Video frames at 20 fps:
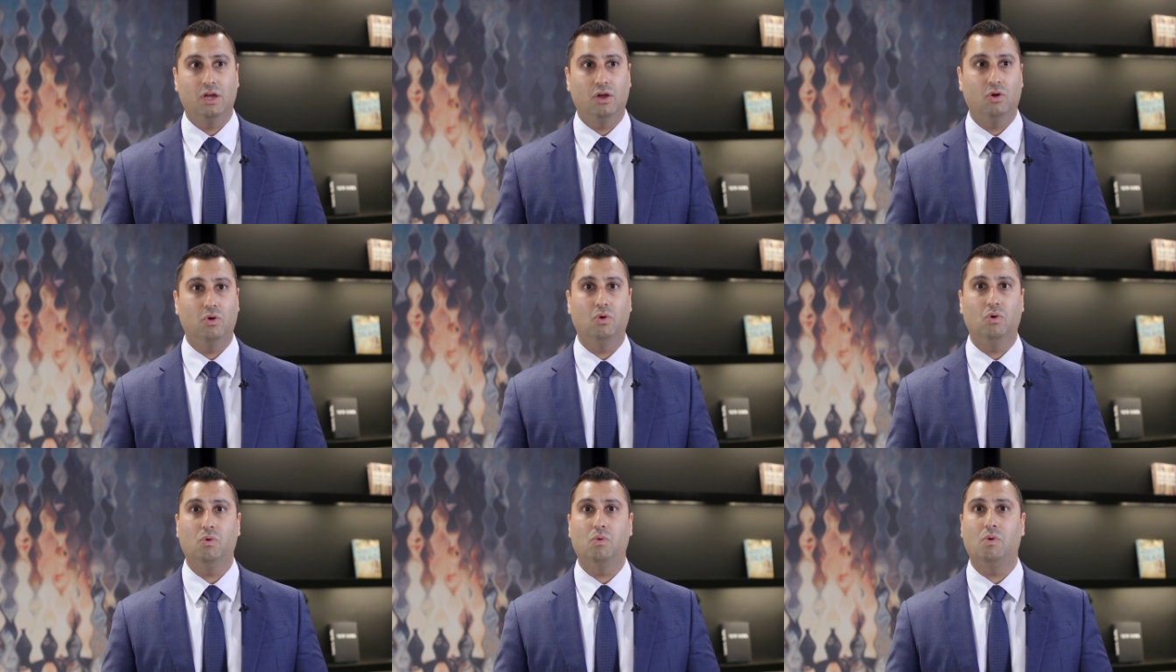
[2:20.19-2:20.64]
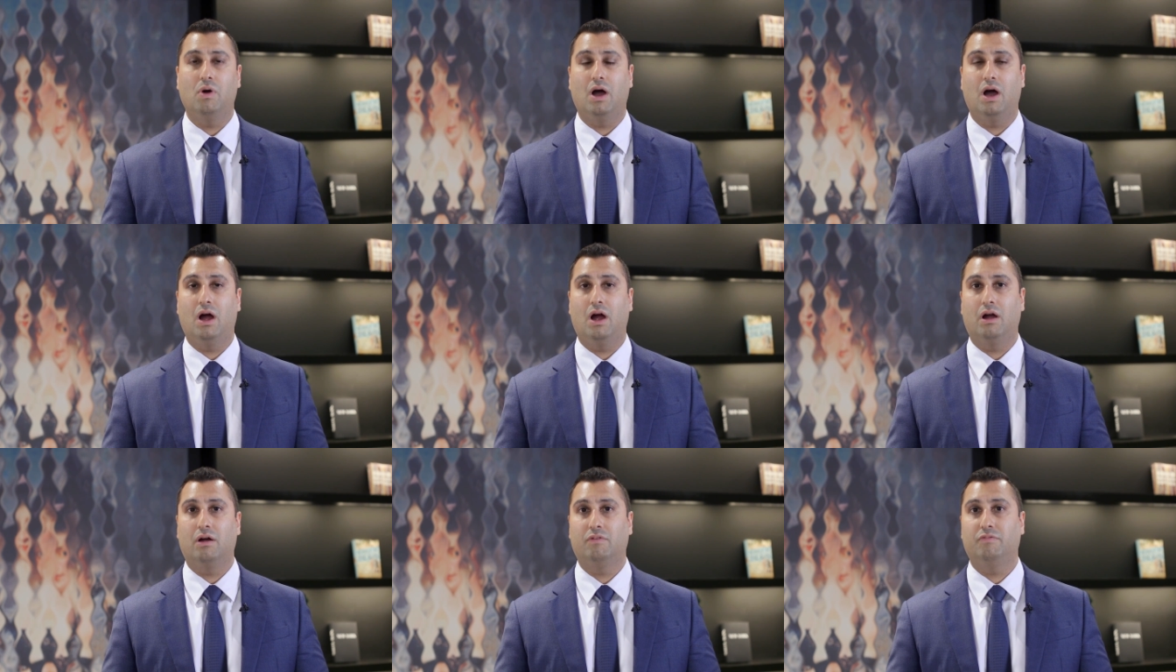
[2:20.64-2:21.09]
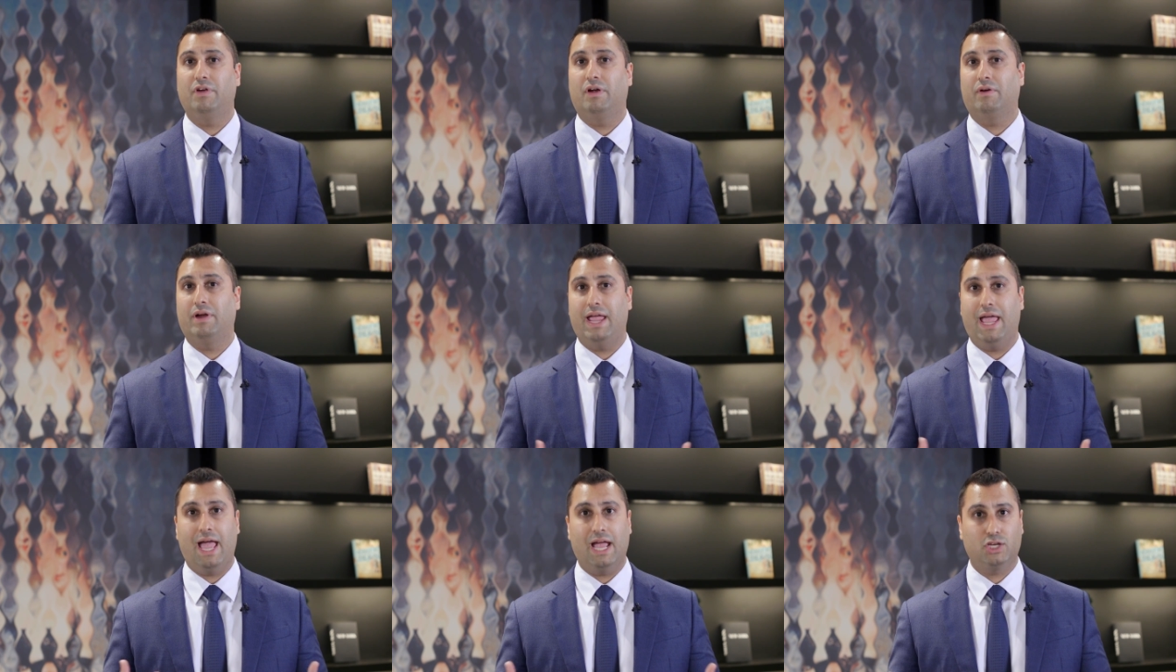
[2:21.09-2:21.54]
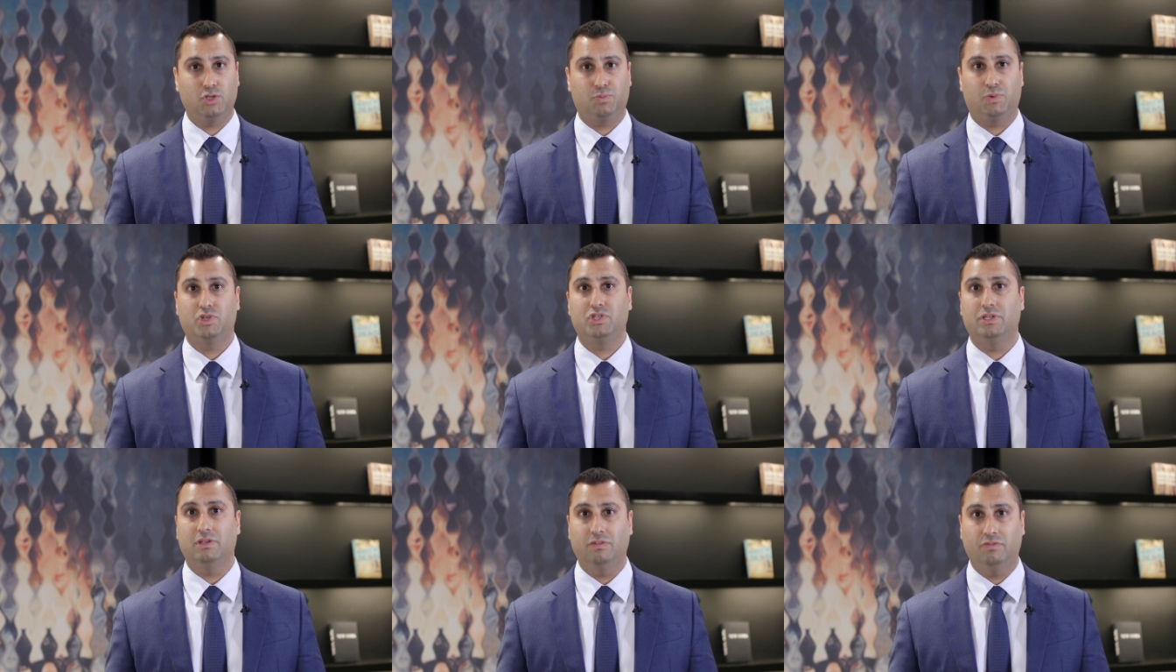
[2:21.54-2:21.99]
who are very
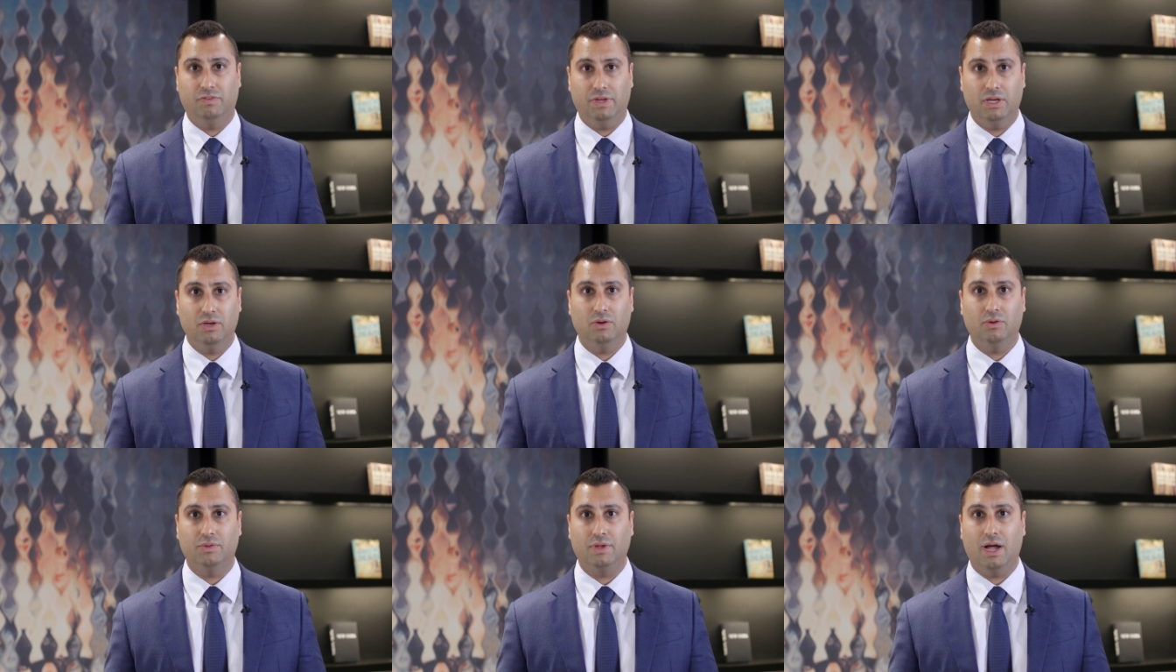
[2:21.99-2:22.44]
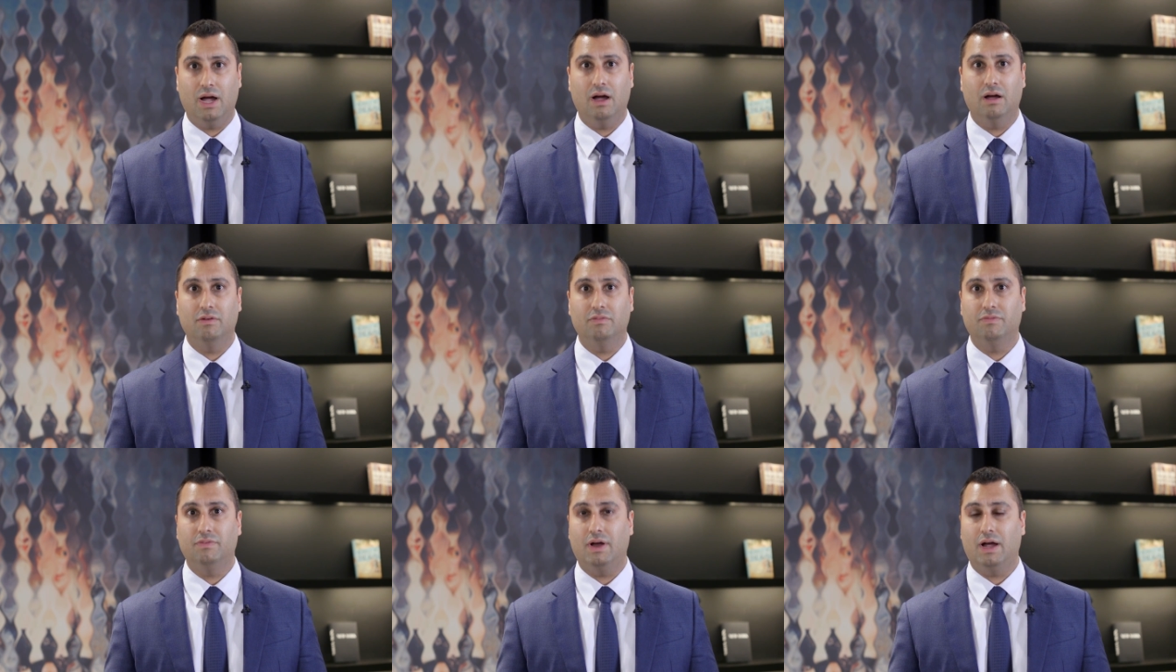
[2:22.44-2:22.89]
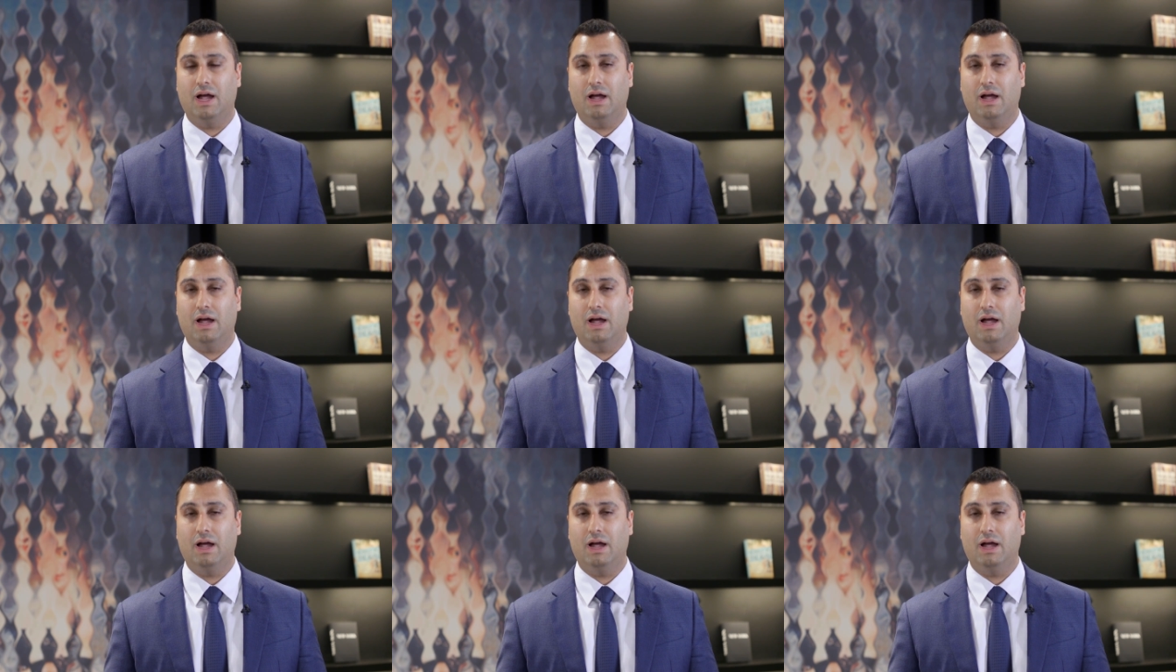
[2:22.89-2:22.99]
experts in the field of